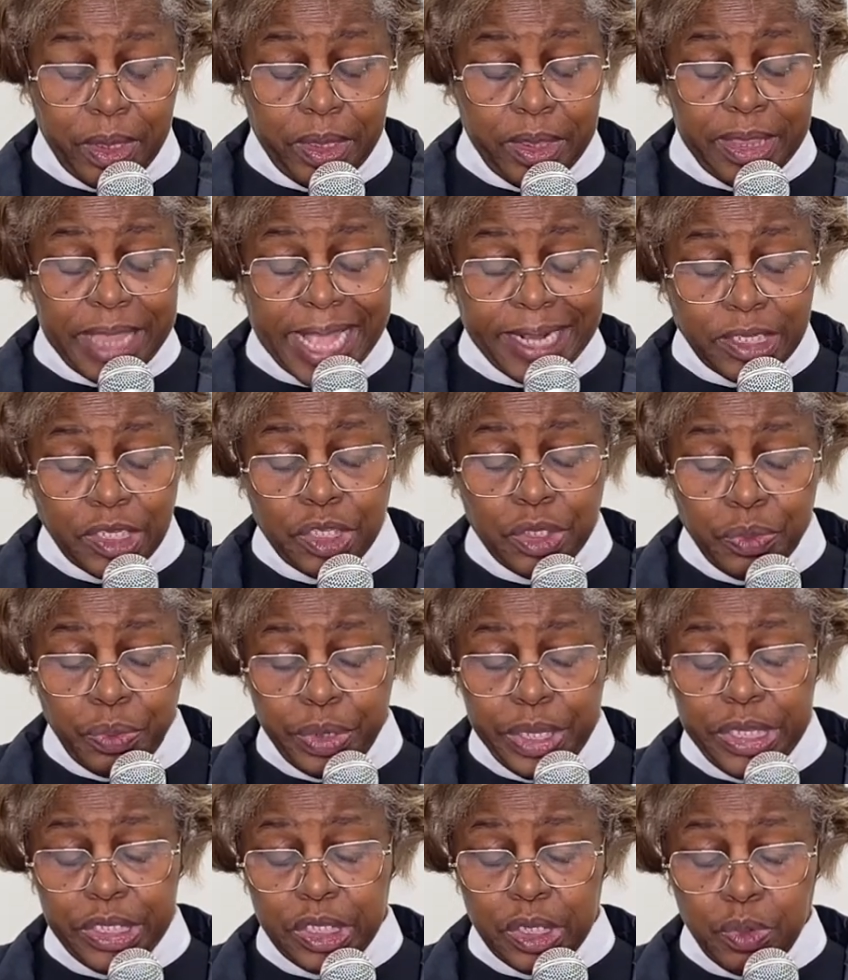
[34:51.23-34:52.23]
That's the
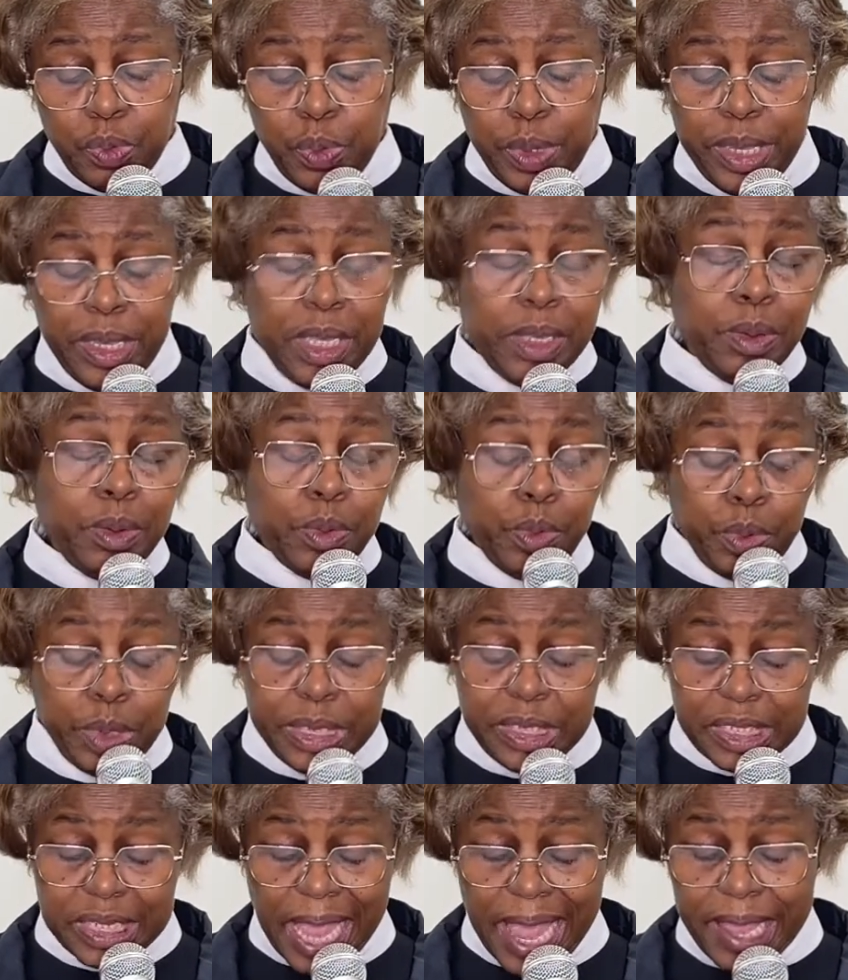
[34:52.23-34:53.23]
reason we
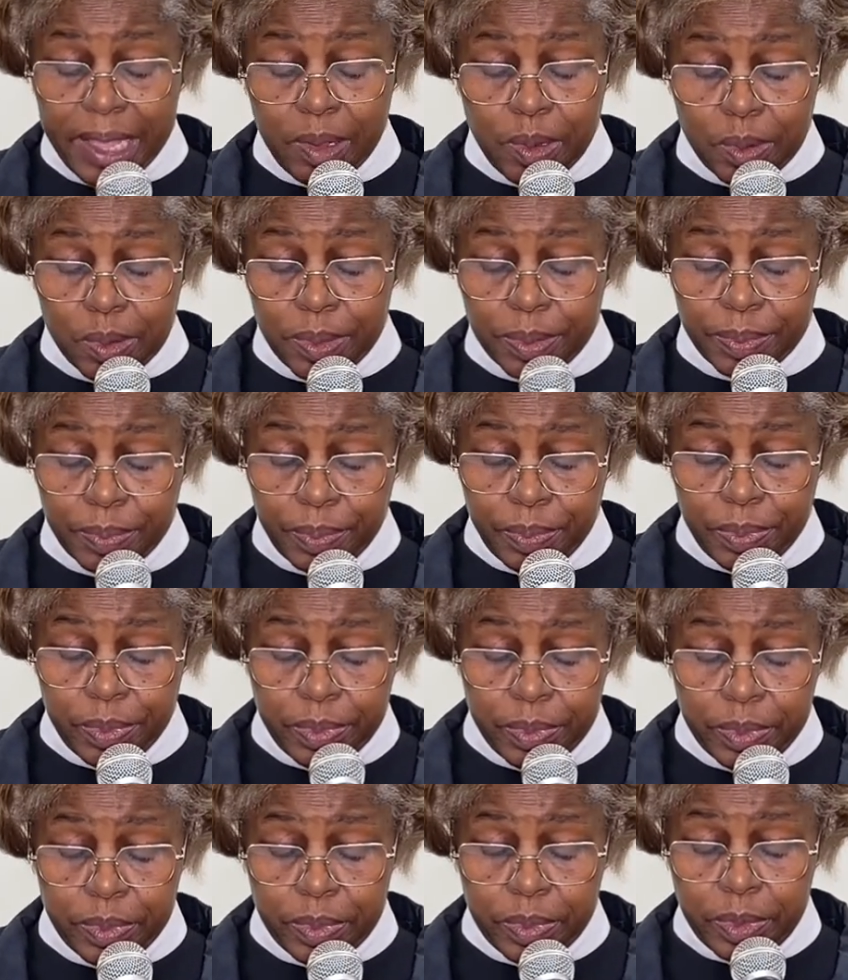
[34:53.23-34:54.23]
recycle,
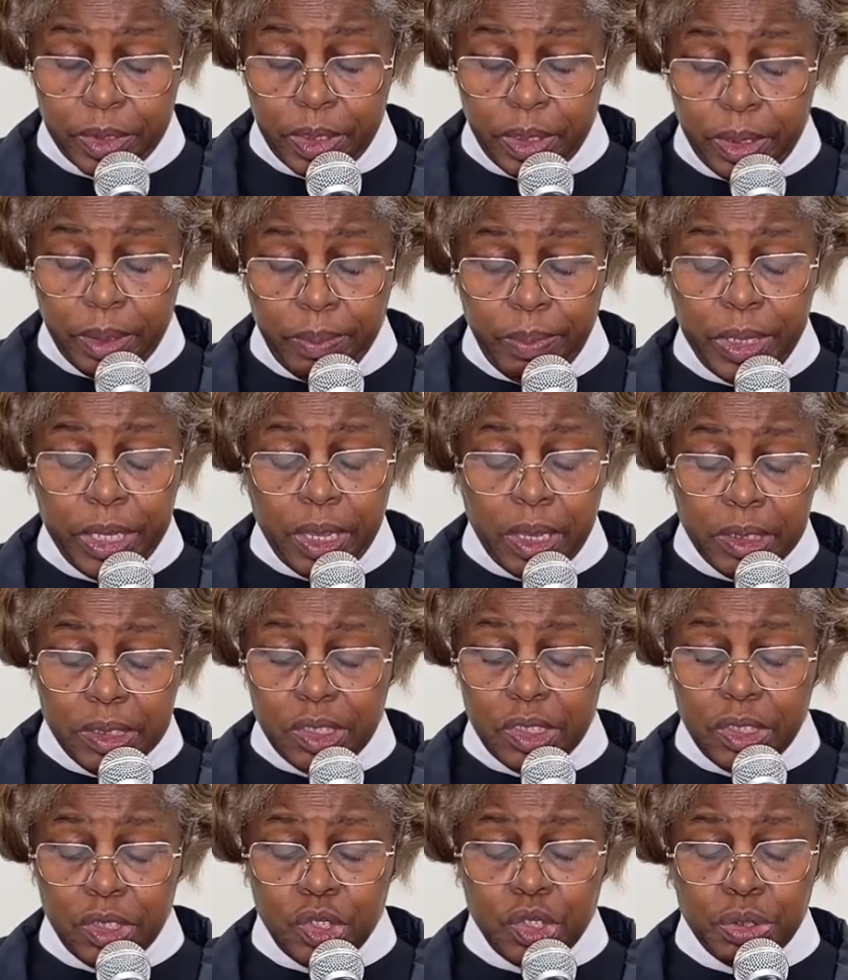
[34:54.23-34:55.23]

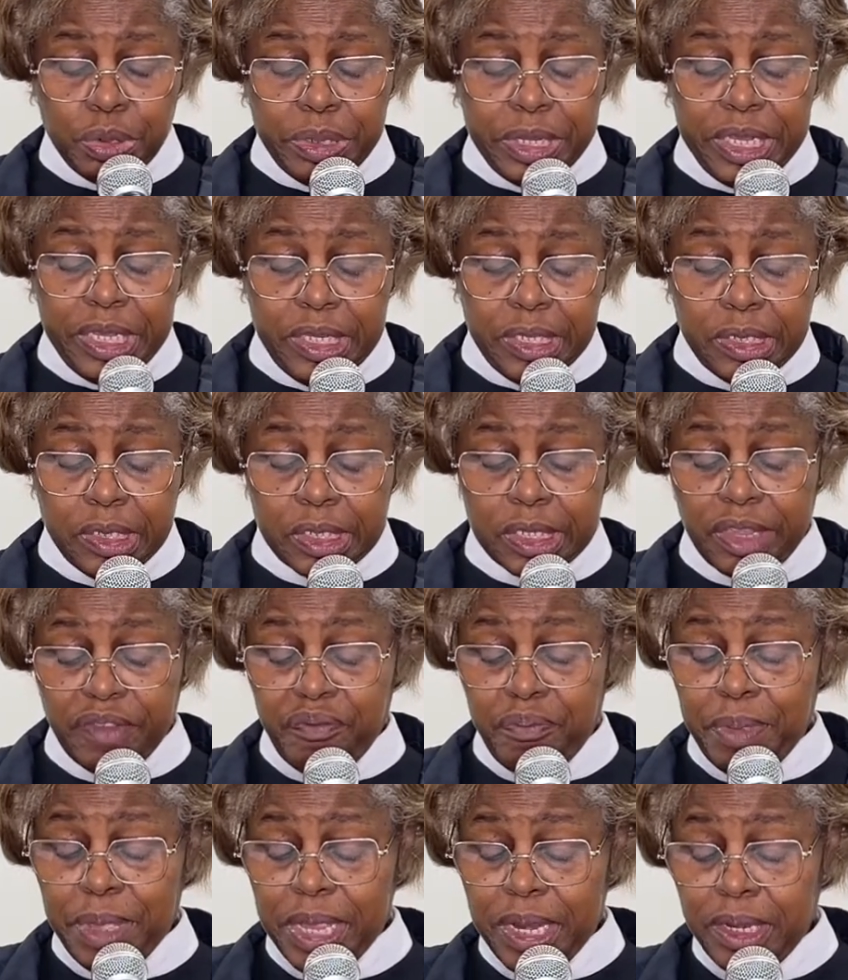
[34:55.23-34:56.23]
because the trees
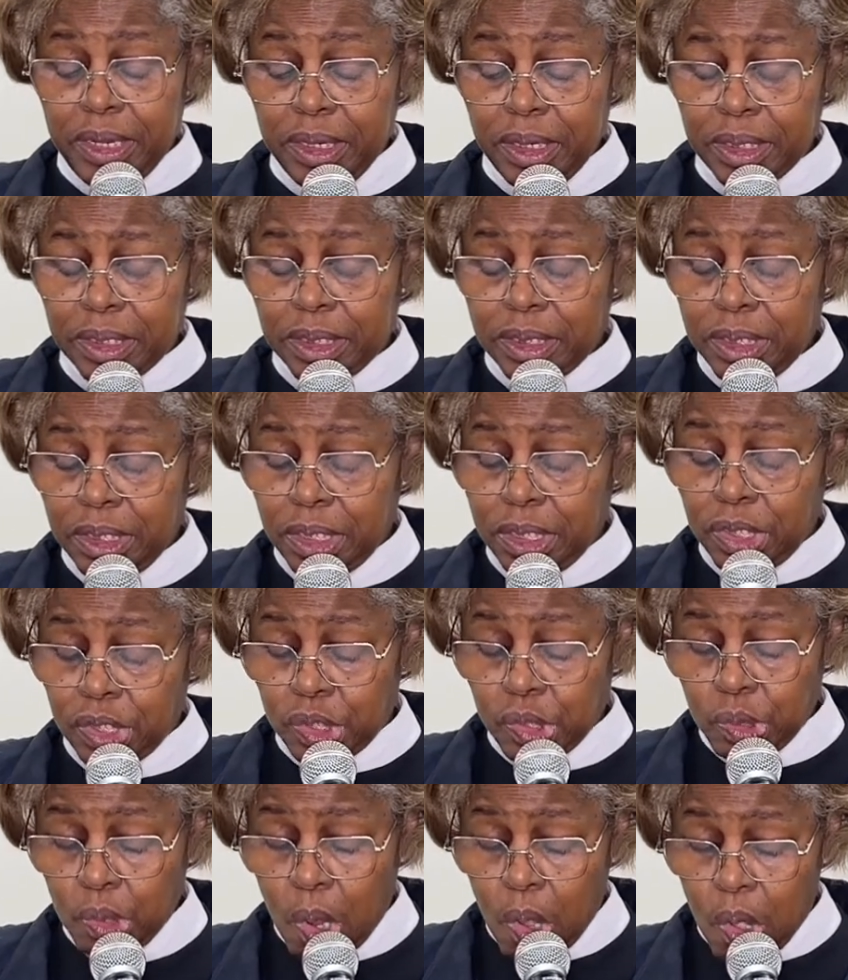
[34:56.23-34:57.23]
have been
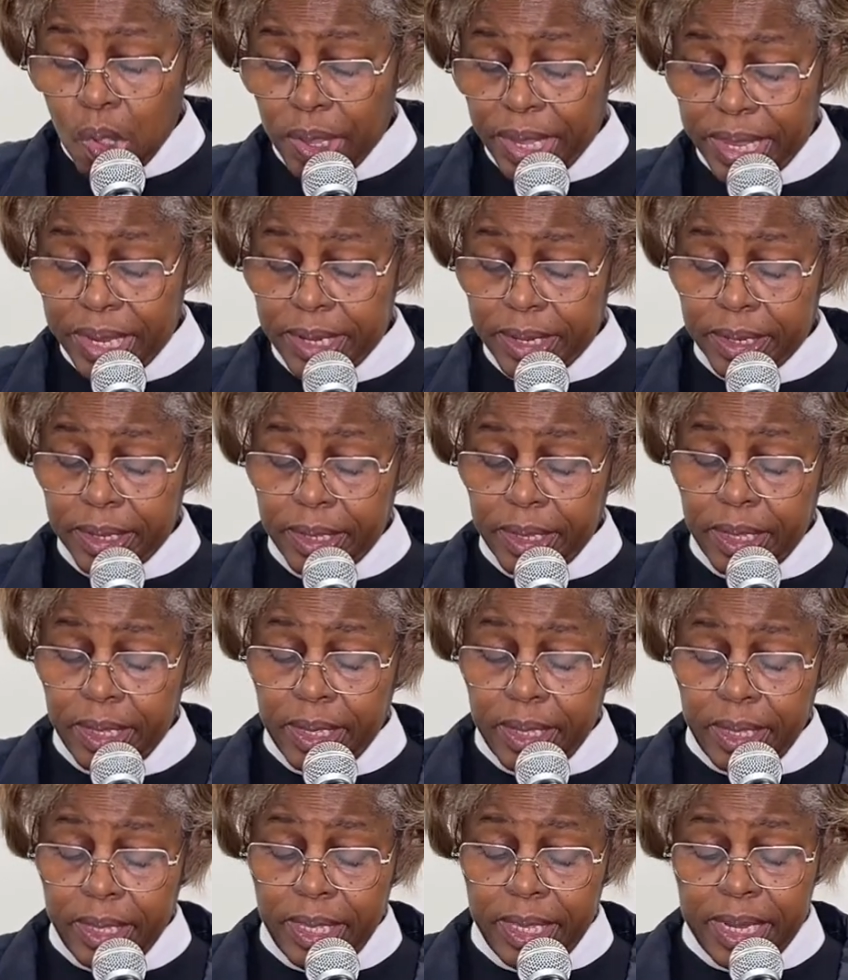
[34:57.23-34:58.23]
destroyed
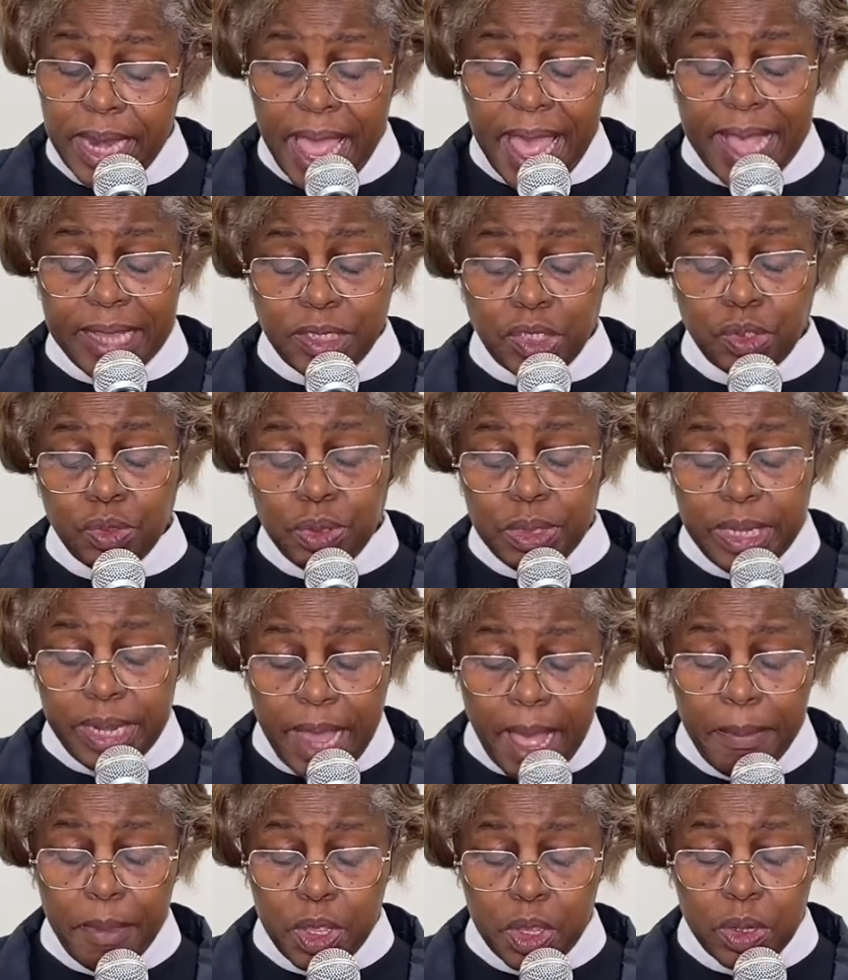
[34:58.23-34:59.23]
in
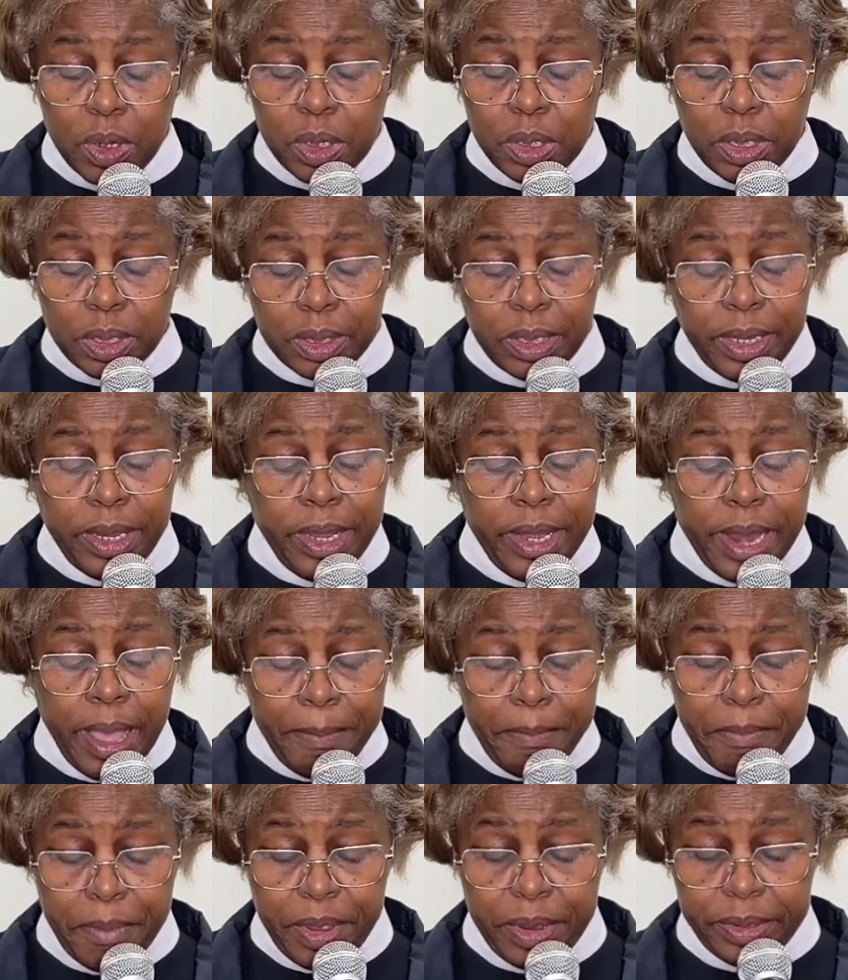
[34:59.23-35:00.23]
astronomical
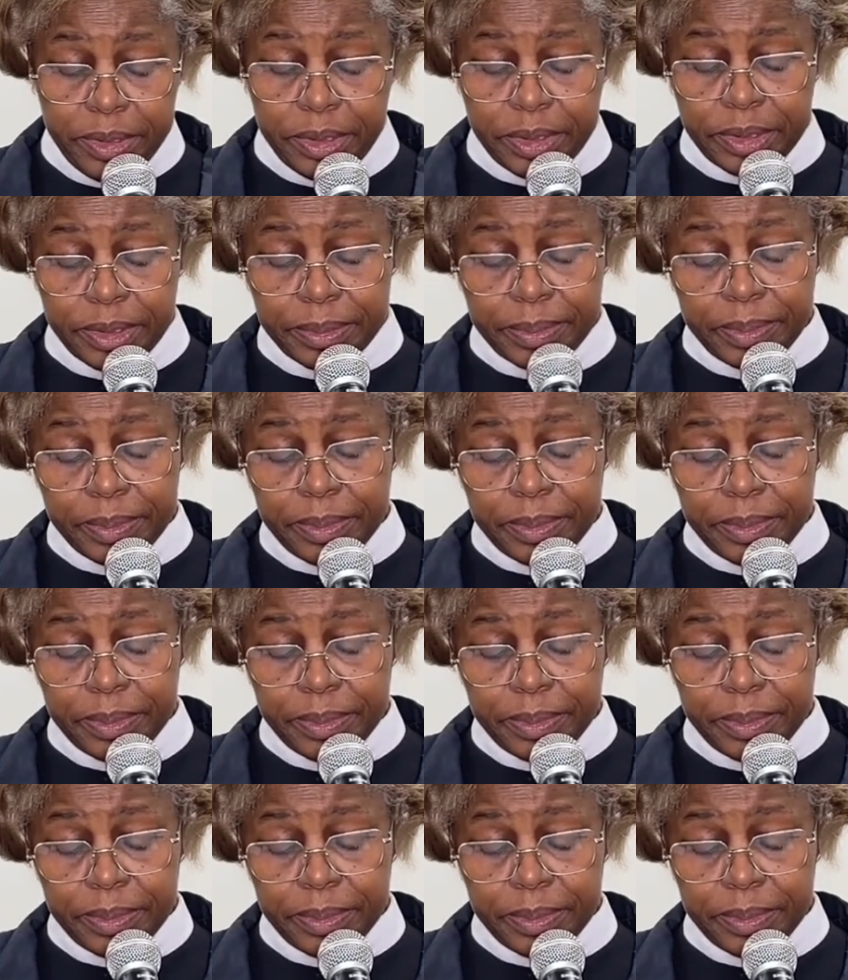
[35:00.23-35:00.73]
numbers.